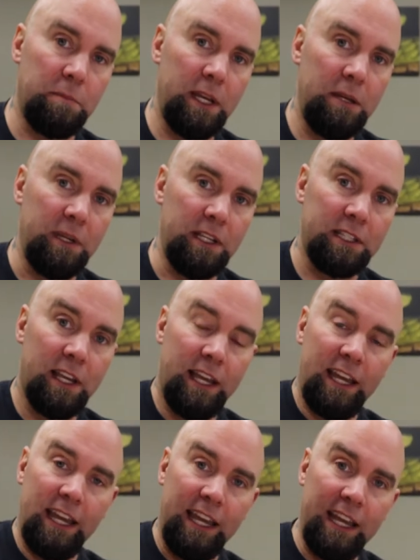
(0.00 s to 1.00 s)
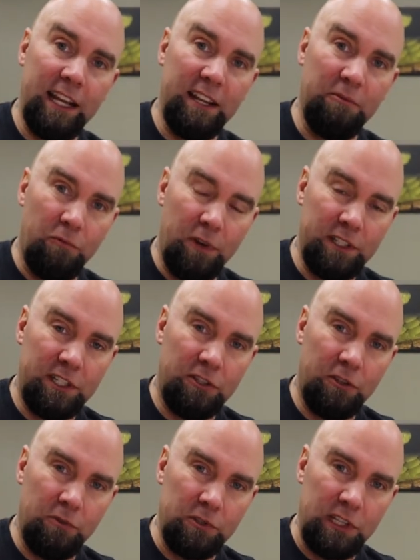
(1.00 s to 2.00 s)
babies. And
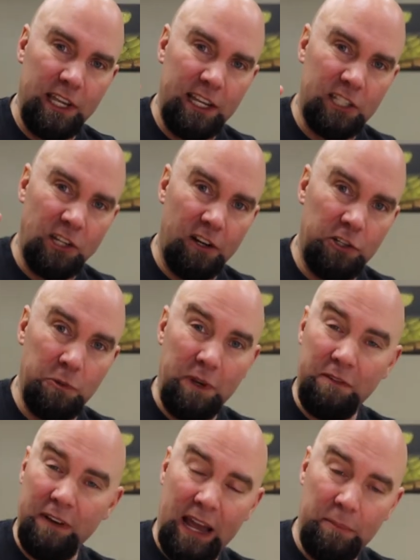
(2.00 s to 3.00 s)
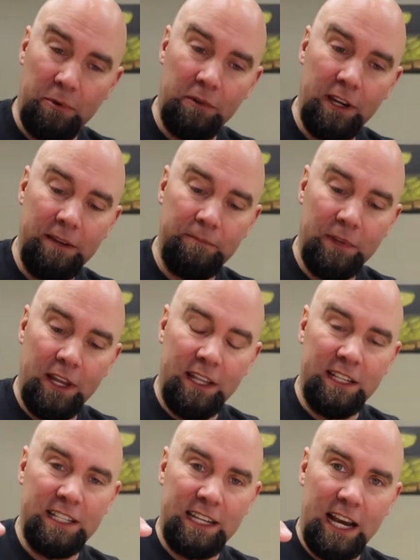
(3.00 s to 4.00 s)
once those lakes start to evaporate,
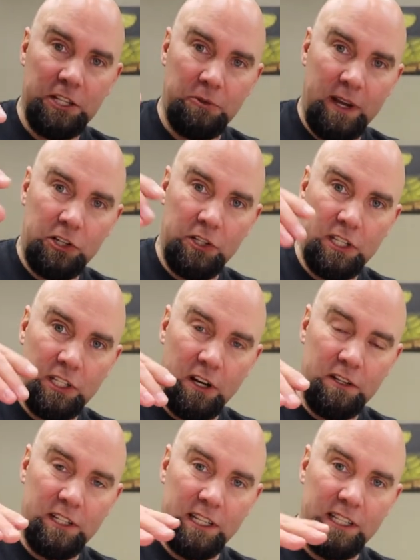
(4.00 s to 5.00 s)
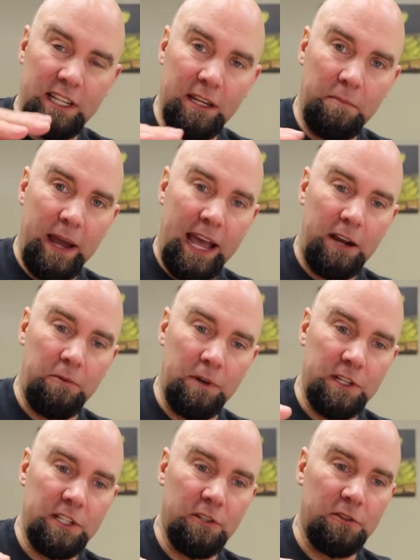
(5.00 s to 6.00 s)
these guys will actually start to dig
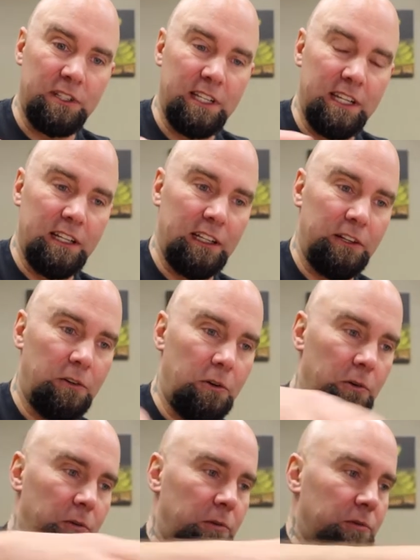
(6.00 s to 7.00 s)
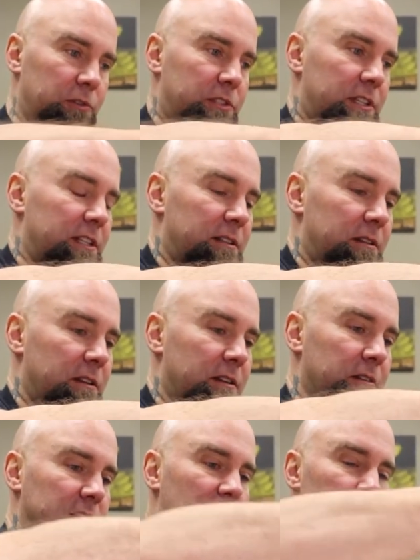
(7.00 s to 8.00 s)
backwards. They'll dig little holes,
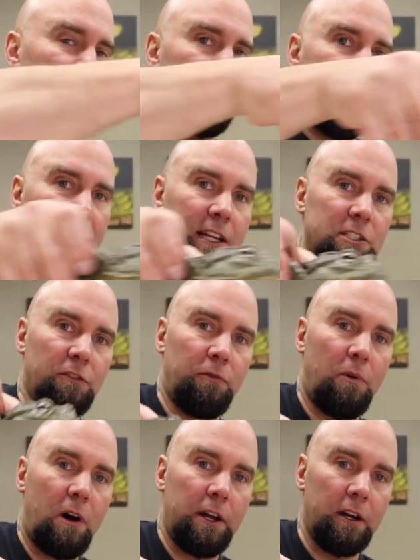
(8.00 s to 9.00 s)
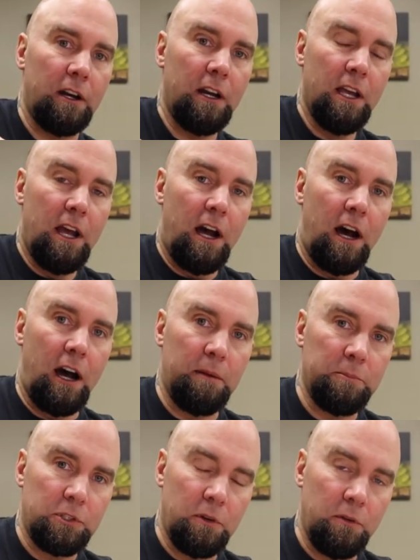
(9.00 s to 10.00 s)
deeper pockets of water,
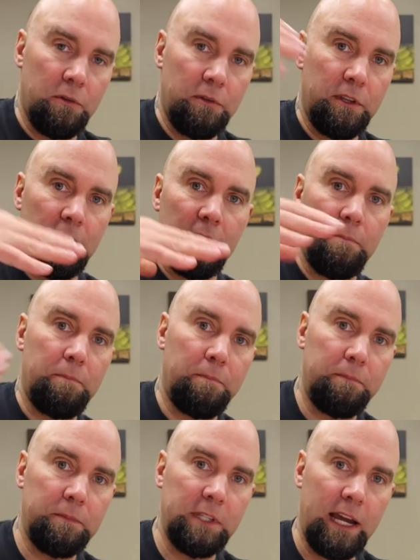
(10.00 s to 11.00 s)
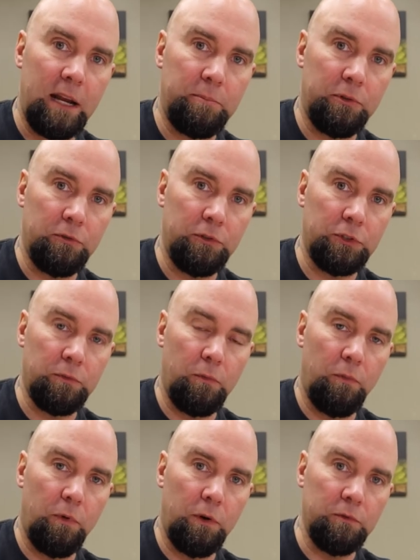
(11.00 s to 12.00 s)
um, so the tadpoles
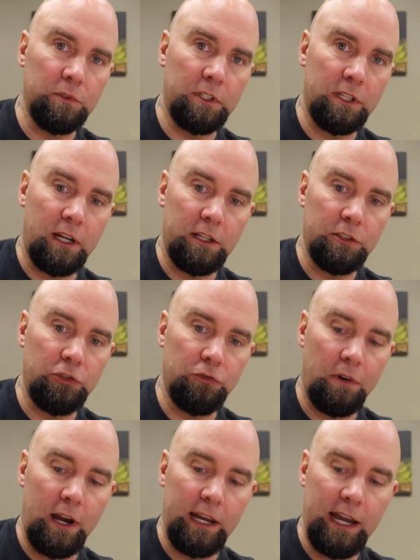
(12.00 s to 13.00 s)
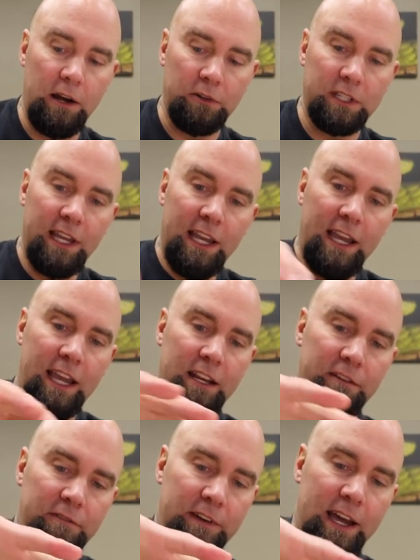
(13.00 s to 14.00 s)
won't uh, dry out.
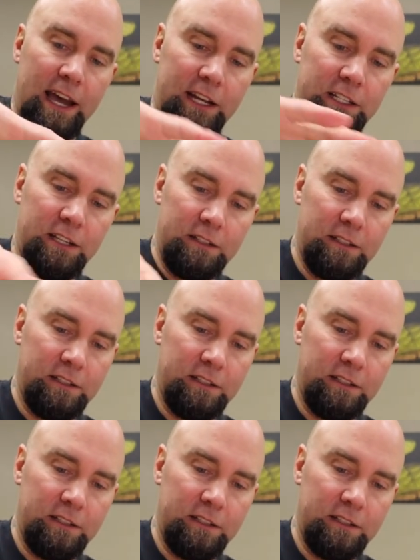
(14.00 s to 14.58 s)
And in fact,